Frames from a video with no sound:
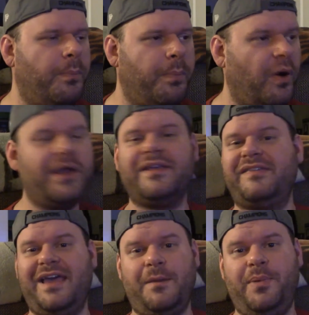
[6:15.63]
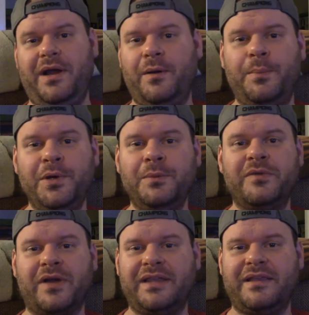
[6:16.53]
boy, is that a pair of boobs
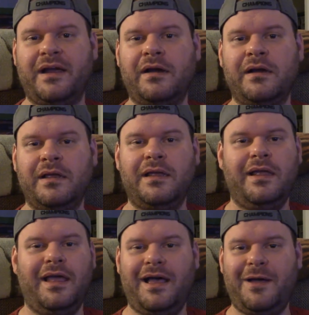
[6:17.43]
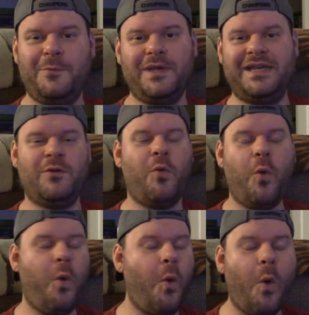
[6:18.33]
right there. I mean,
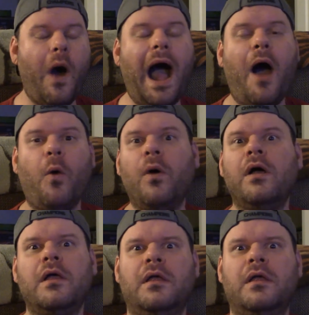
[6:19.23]
wow.